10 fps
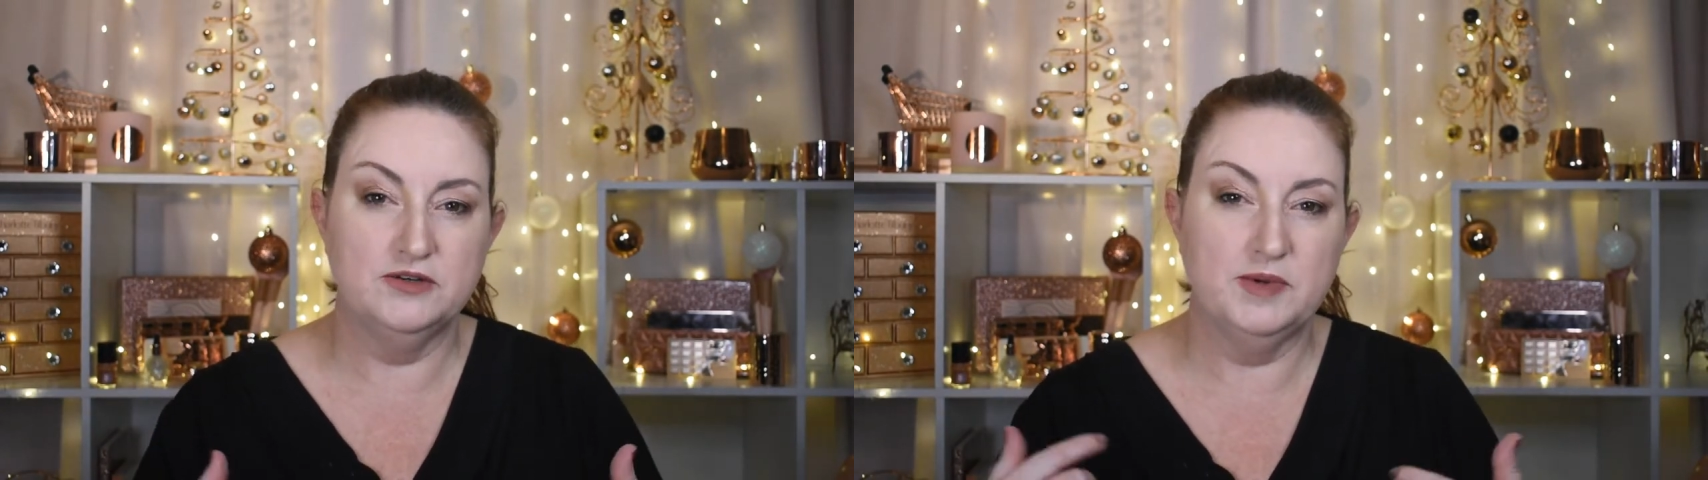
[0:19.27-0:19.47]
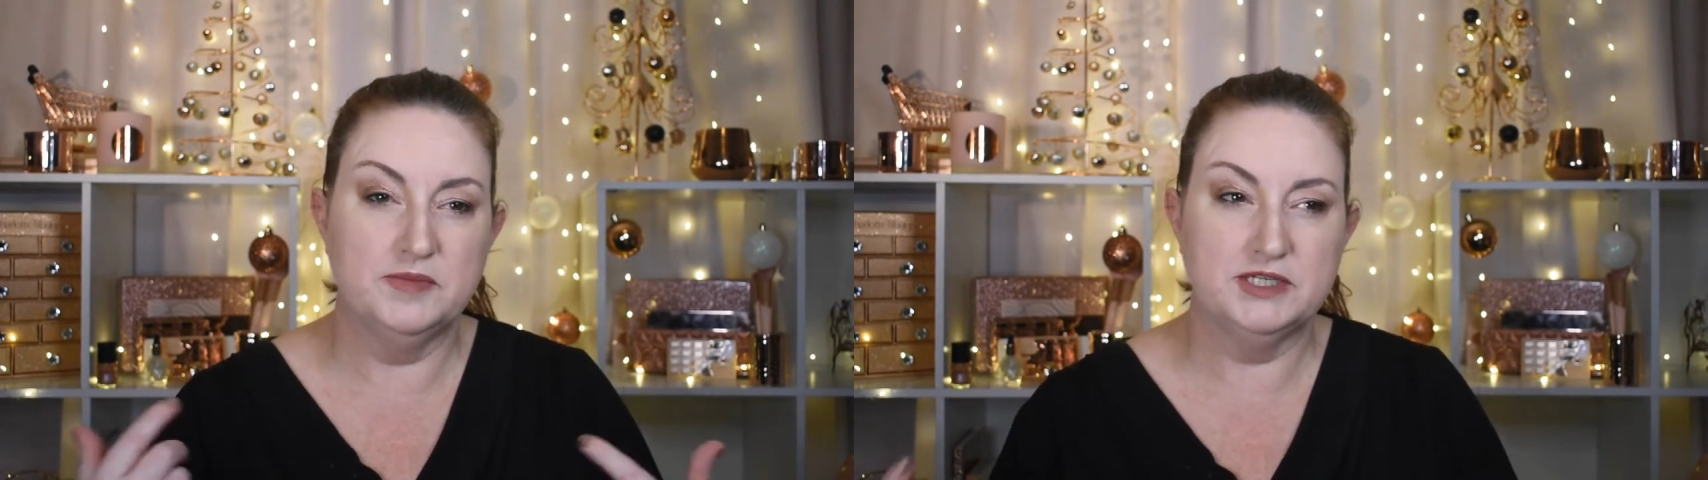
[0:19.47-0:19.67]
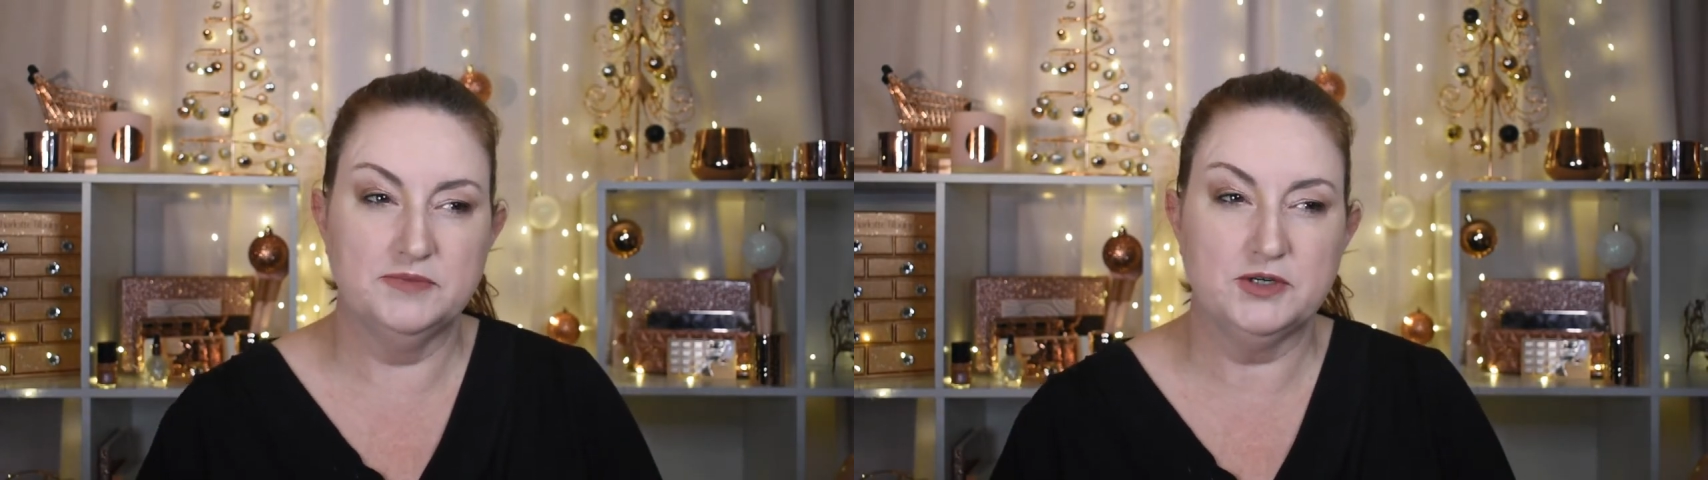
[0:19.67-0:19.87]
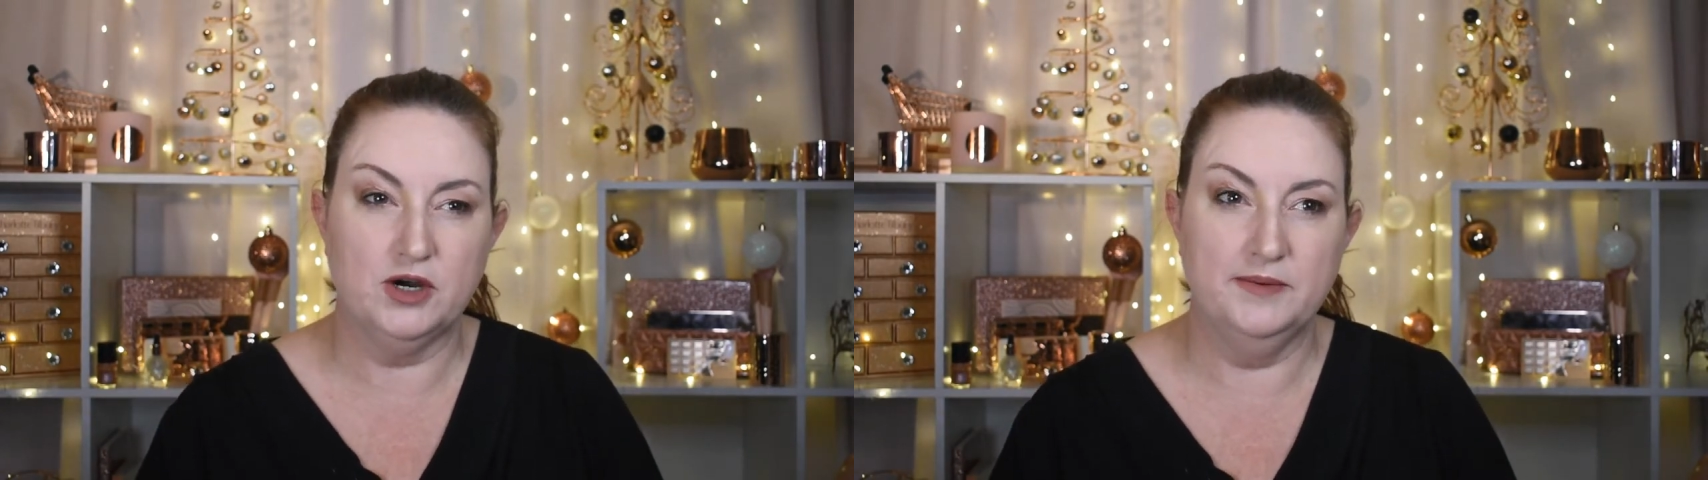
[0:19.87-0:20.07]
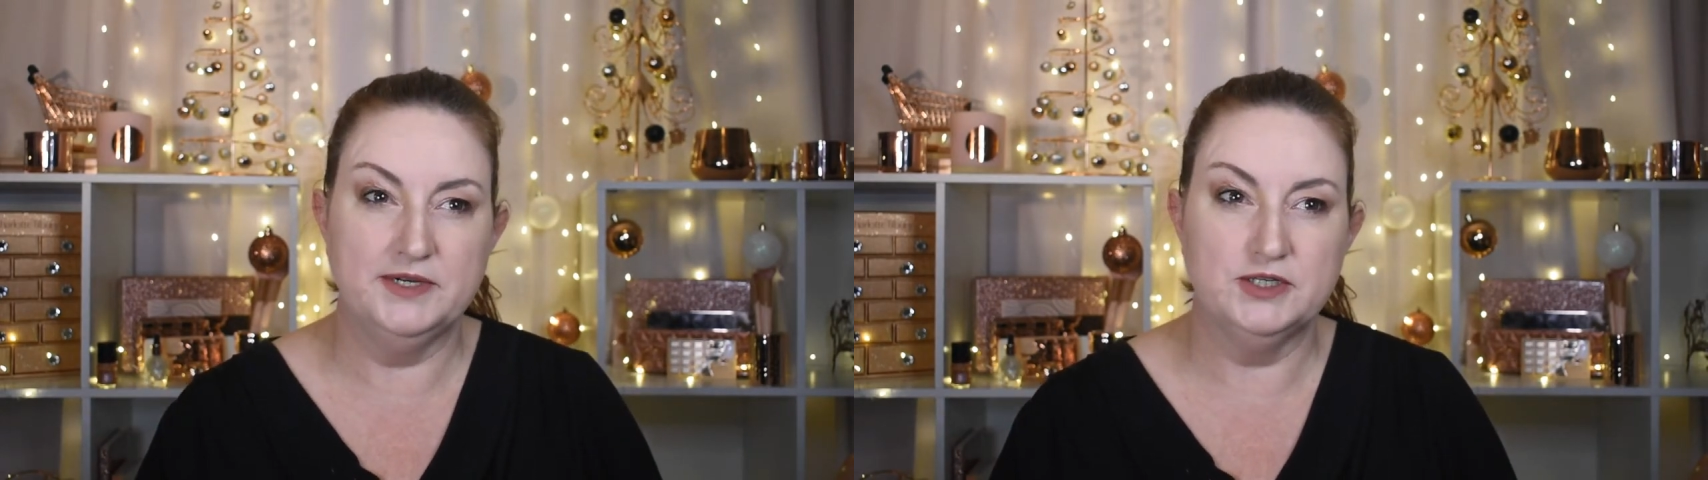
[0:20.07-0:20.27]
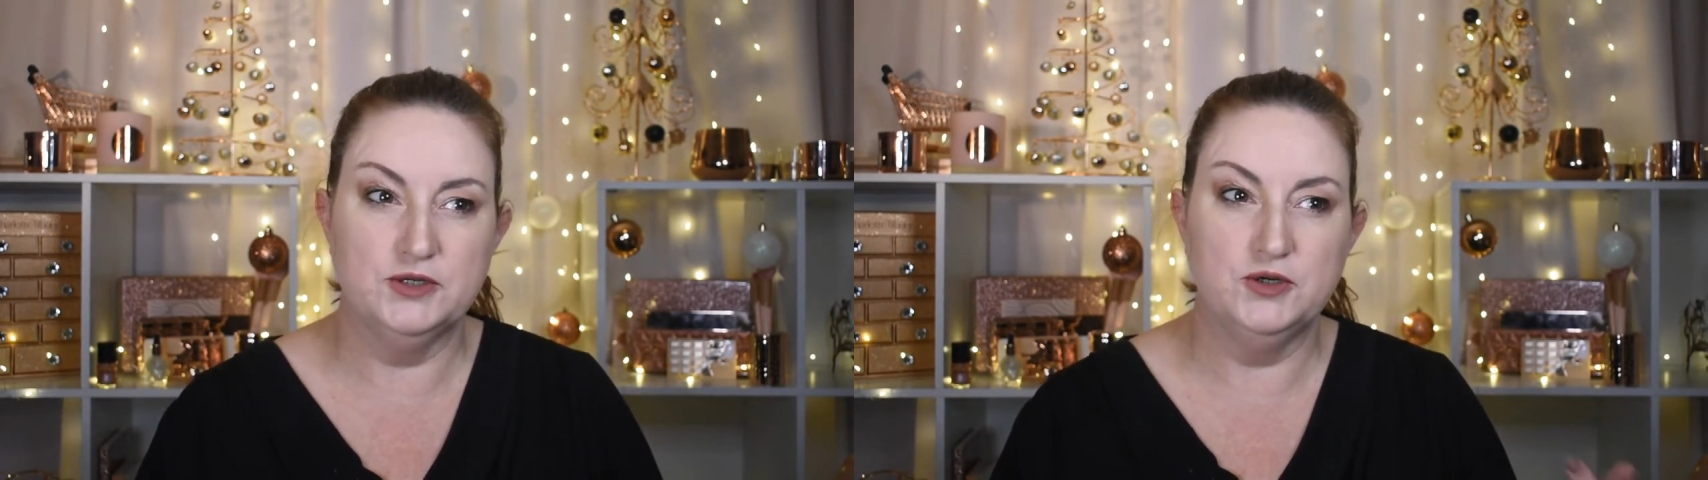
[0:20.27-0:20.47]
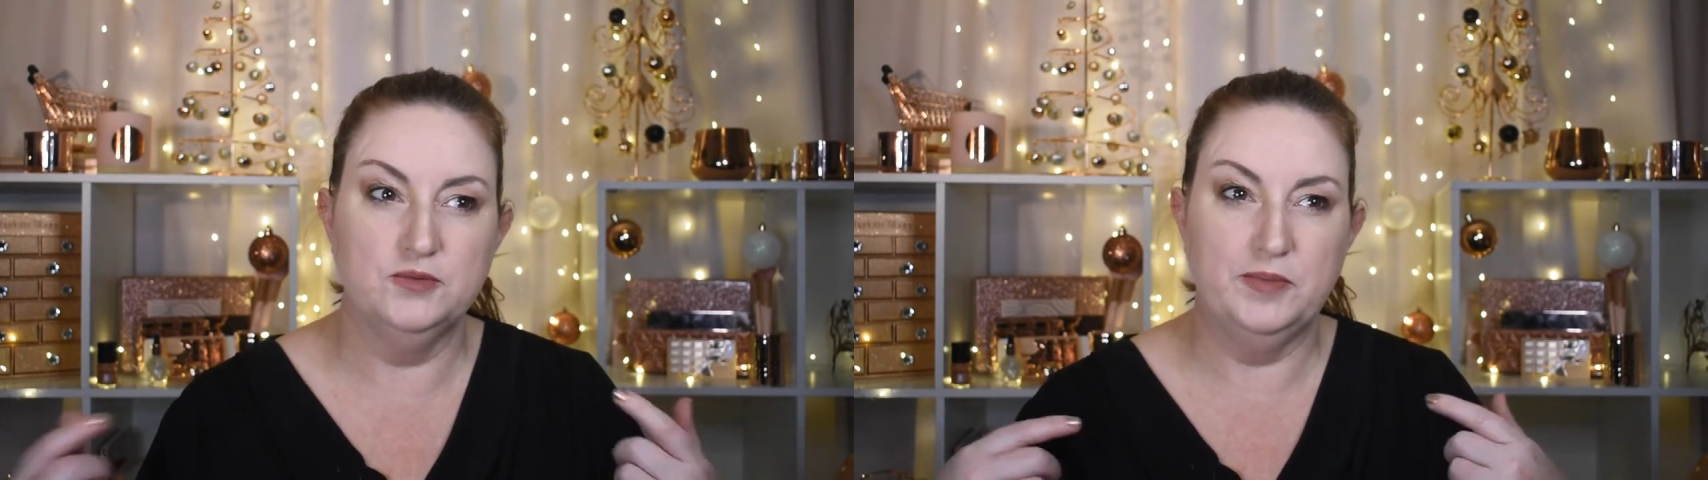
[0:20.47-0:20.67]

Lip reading: remember subscribing to,